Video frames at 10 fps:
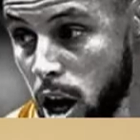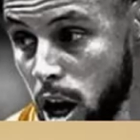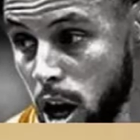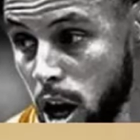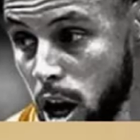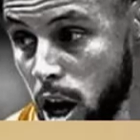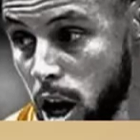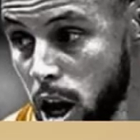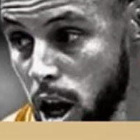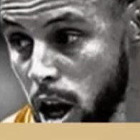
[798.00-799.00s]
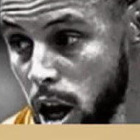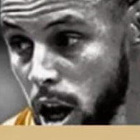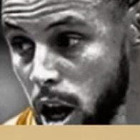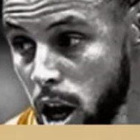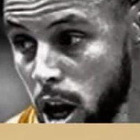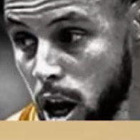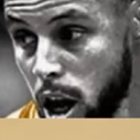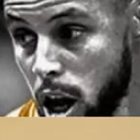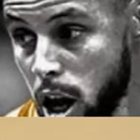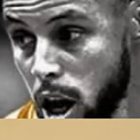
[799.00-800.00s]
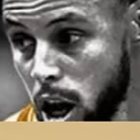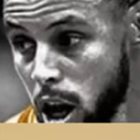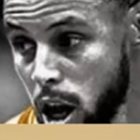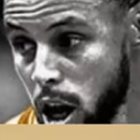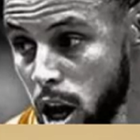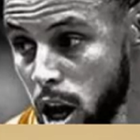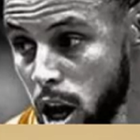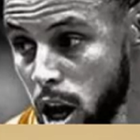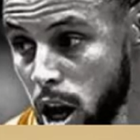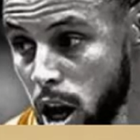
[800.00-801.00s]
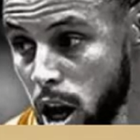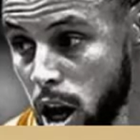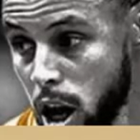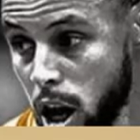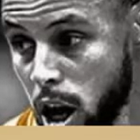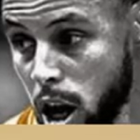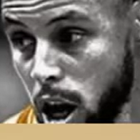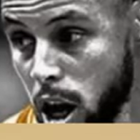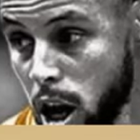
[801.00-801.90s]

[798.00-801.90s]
(silent)